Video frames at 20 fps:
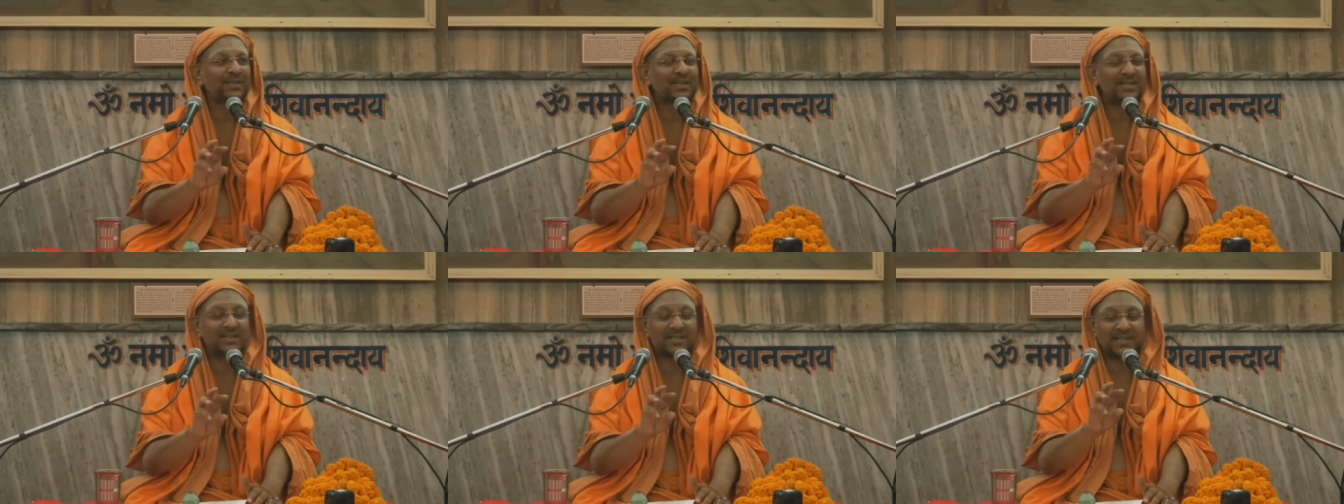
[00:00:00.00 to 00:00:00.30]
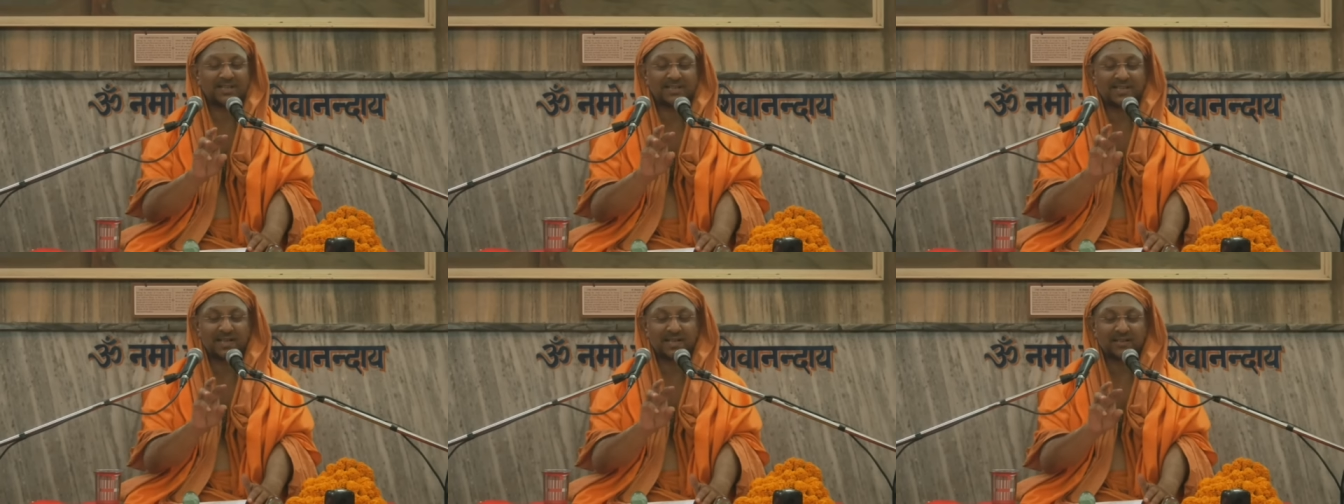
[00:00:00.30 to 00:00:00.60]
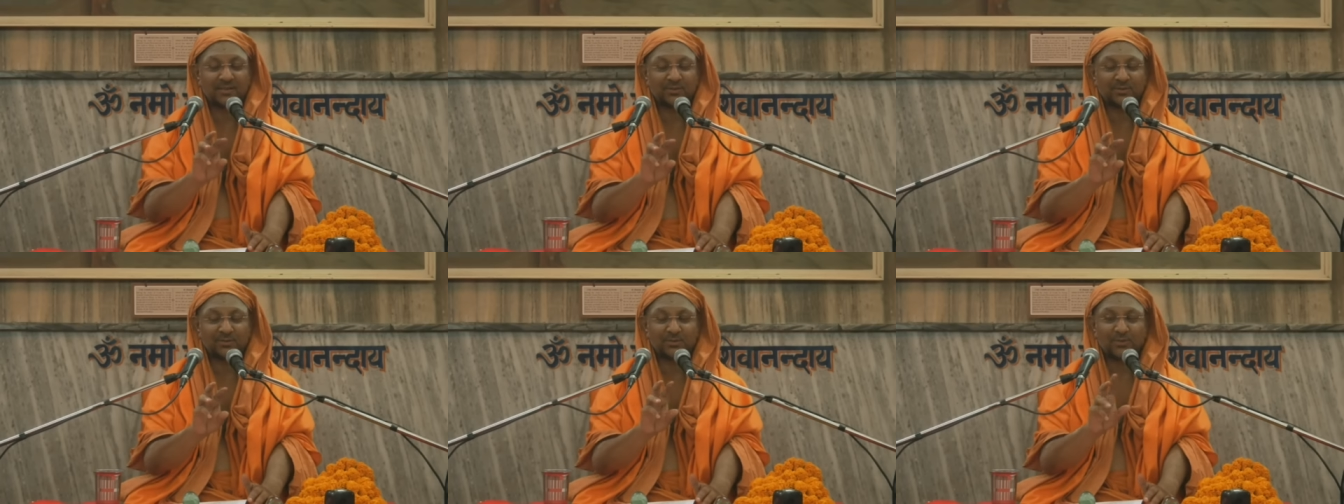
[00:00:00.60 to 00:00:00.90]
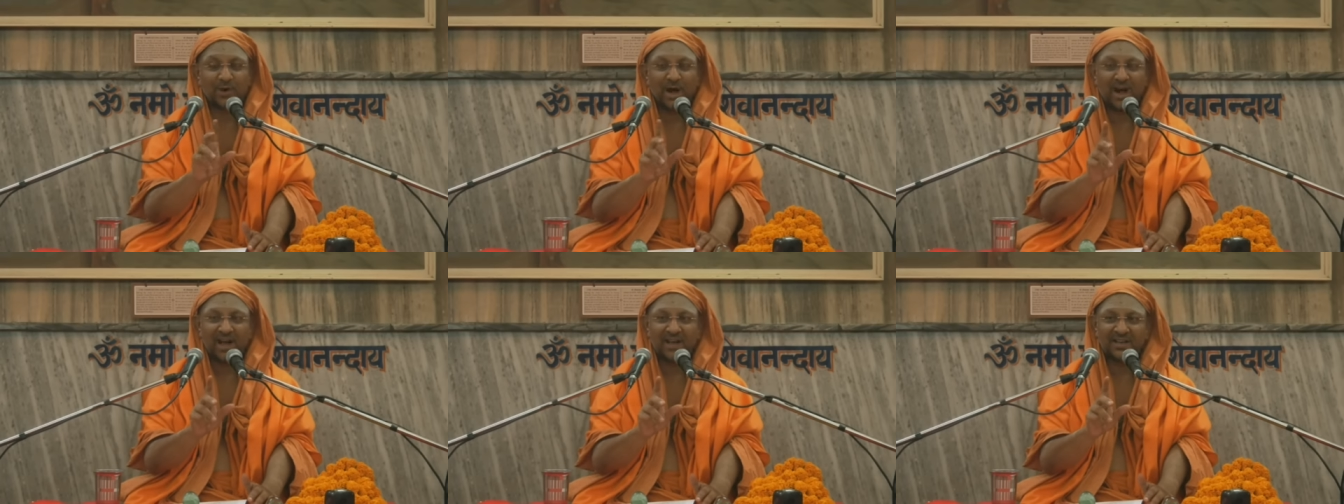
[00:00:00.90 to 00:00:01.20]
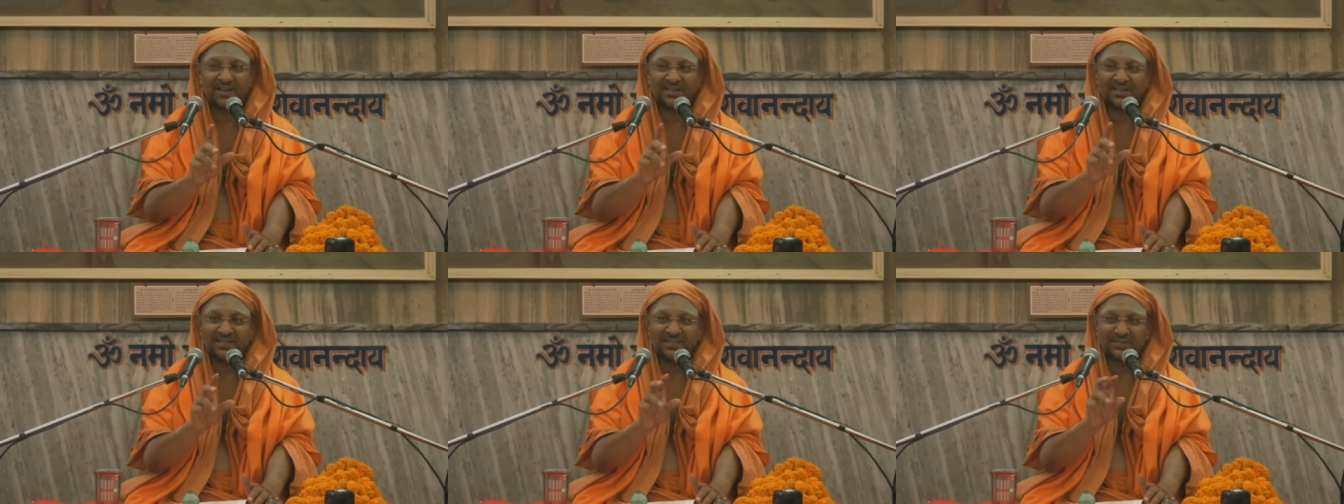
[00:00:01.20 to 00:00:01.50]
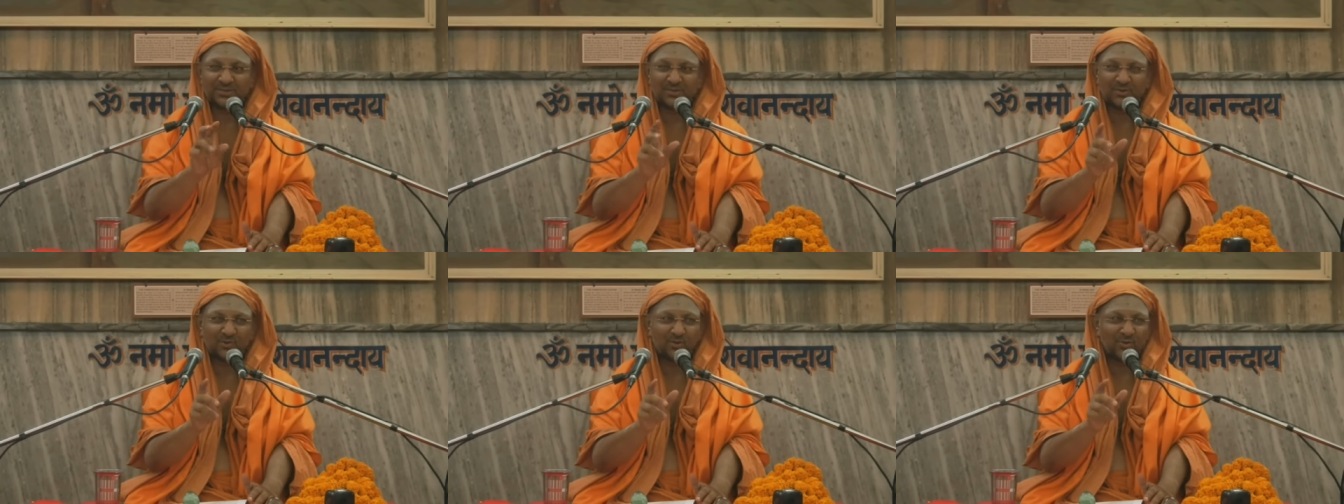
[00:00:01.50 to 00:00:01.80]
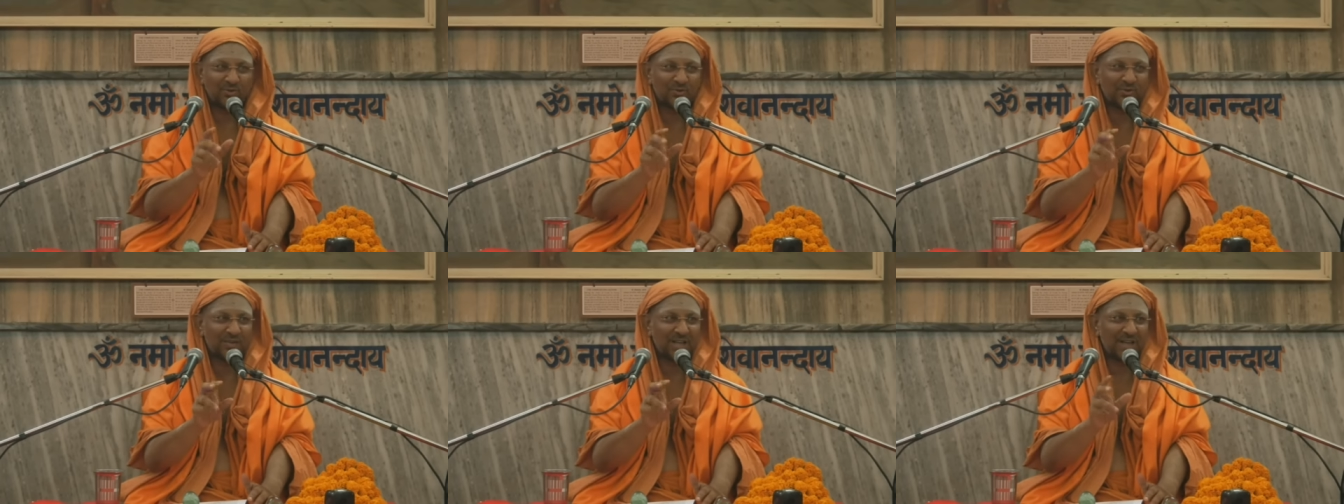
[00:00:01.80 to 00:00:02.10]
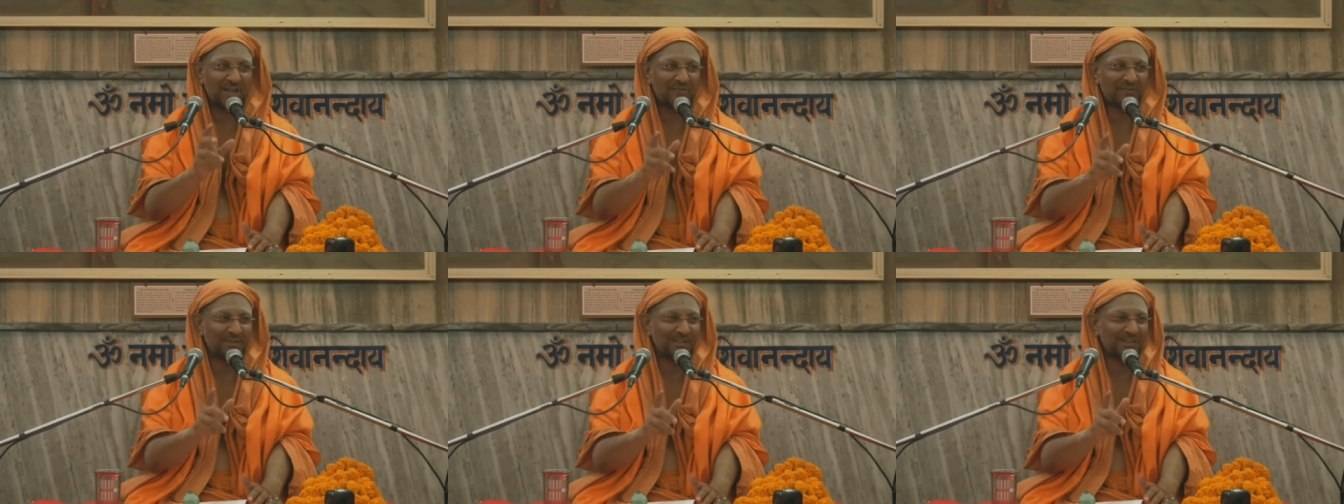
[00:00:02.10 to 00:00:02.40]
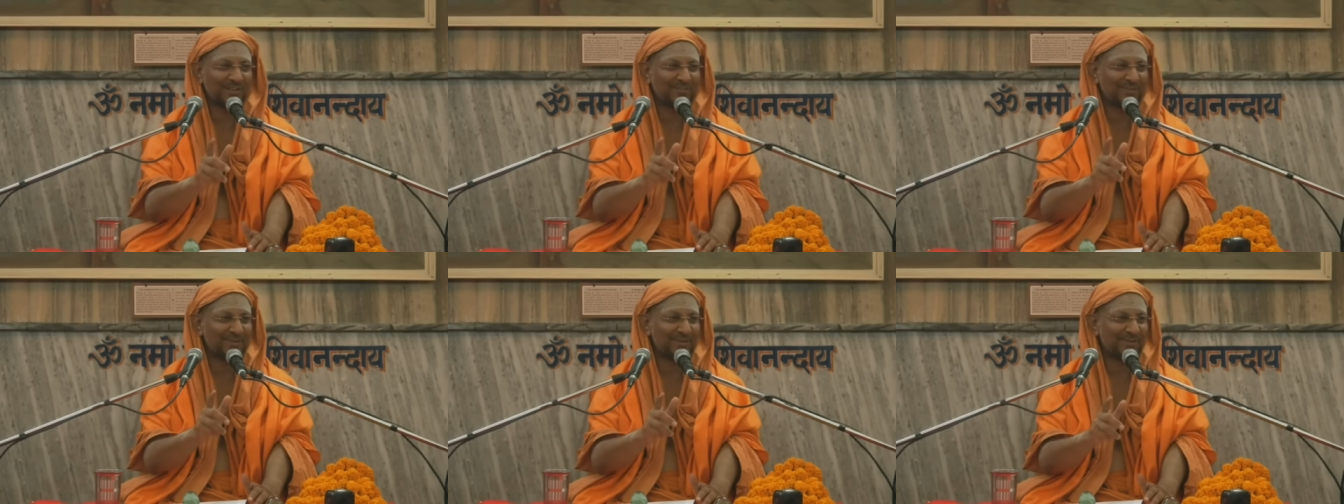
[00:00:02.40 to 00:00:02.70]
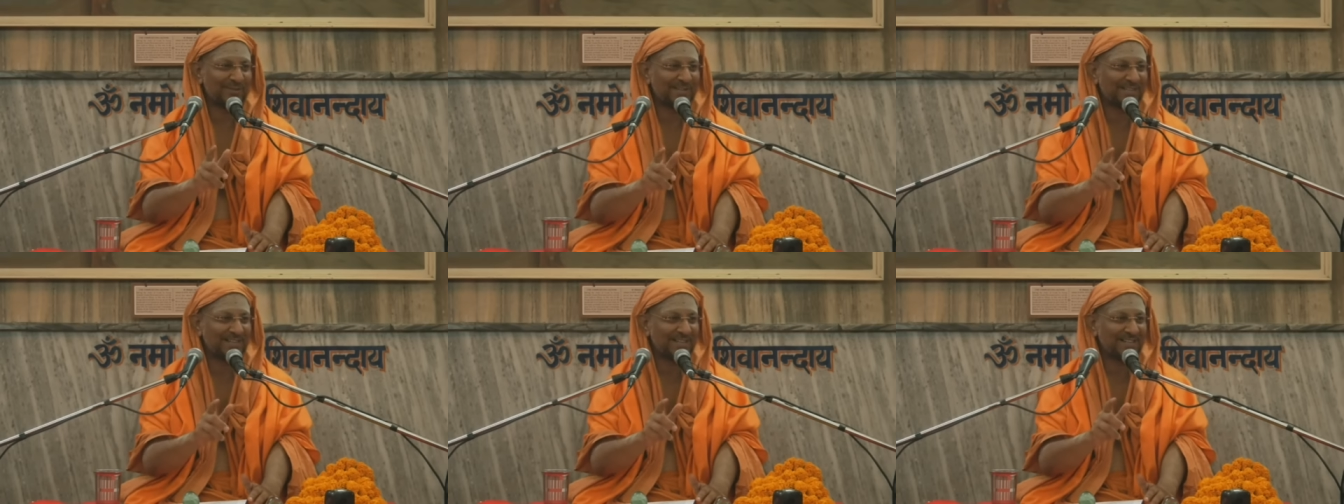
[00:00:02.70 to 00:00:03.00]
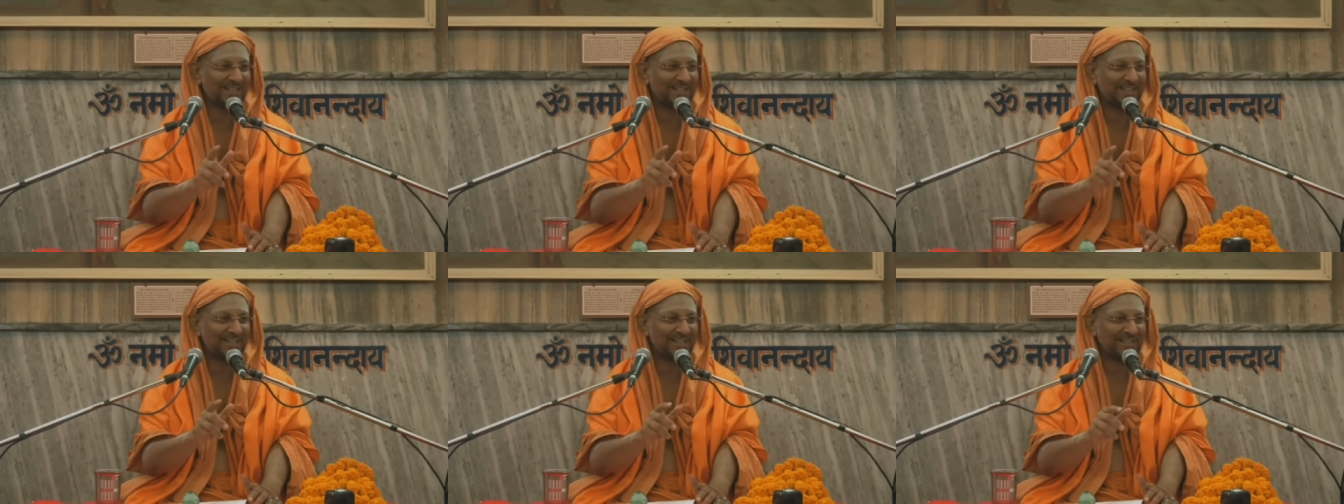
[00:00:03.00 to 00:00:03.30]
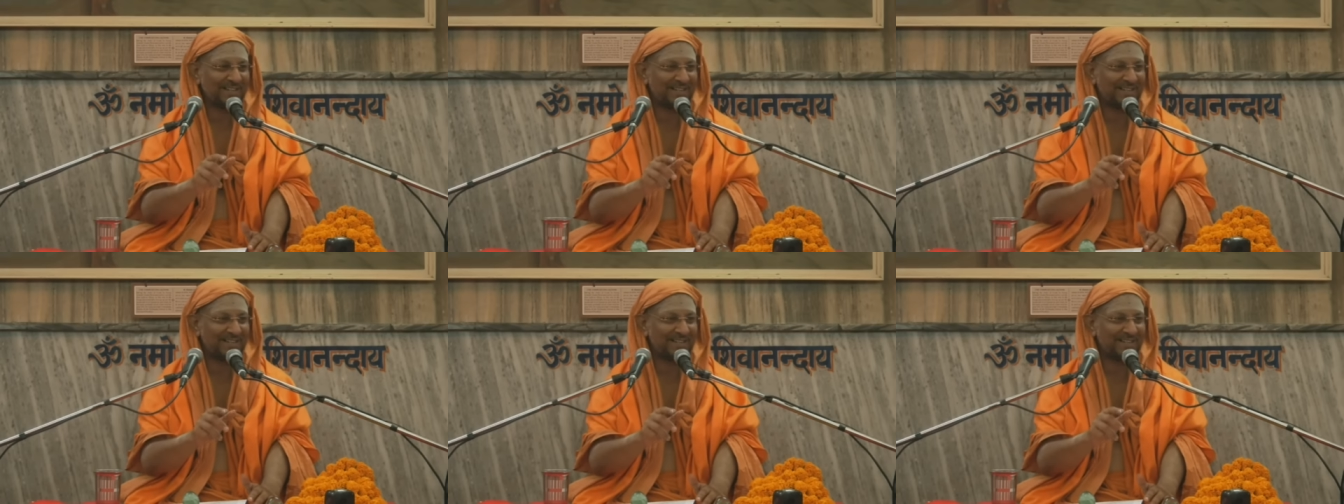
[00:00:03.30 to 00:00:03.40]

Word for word: It has two eyes, nose, everything will be there.